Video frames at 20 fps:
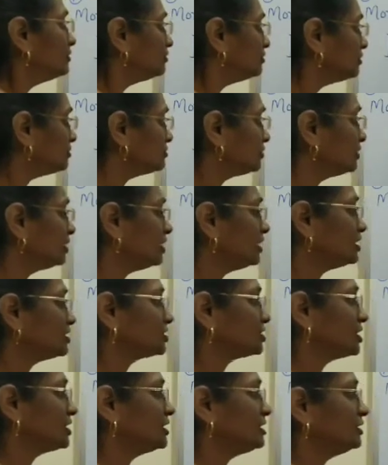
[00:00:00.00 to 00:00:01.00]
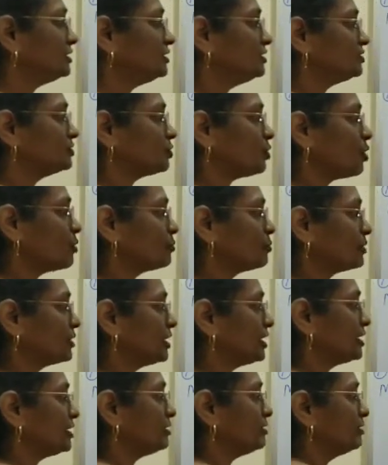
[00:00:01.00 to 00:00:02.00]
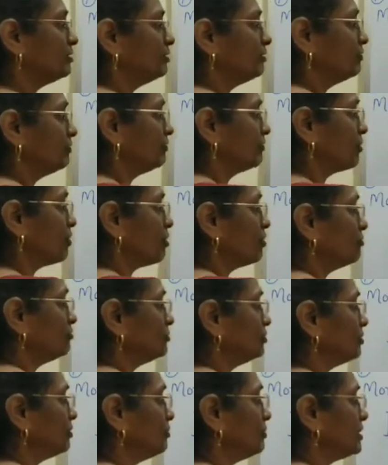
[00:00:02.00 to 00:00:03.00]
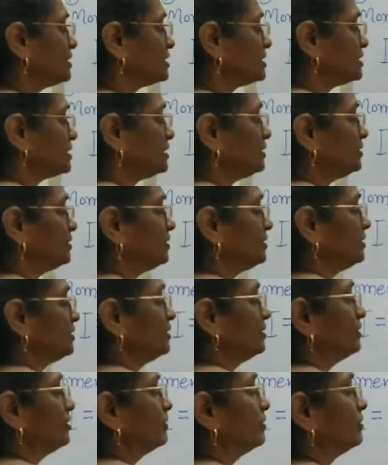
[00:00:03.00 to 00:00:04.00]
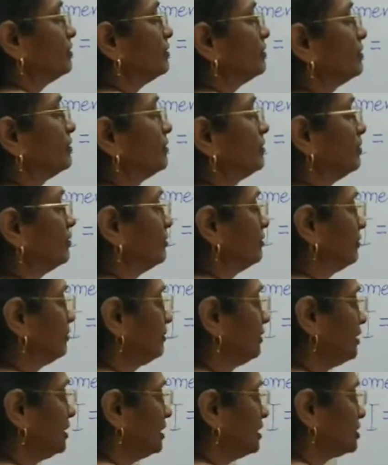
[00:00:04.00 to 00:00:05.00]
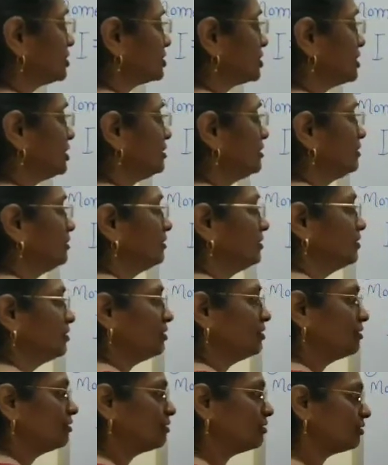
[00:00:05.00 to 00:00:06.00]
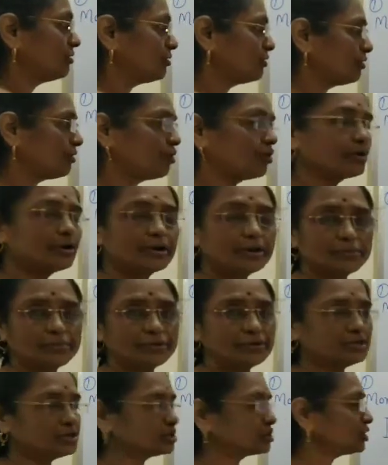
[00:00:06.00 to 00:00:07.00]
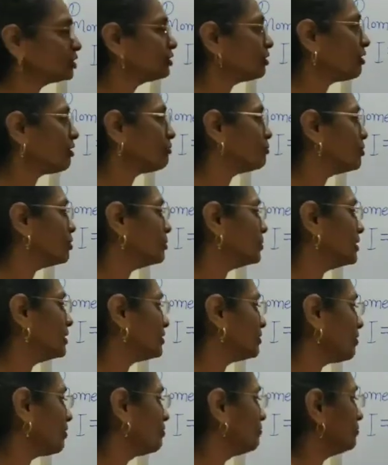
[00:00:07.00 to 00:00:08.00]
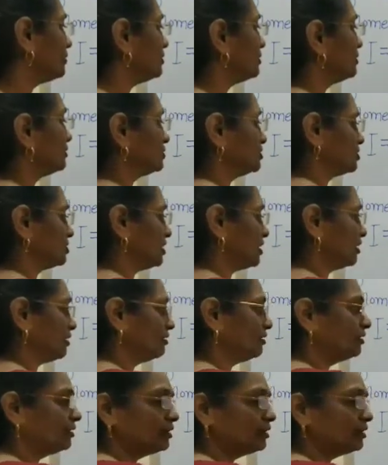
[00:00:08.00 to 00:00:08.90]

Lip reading: This relation is obtained from the basic relation or definition of moment of inertia.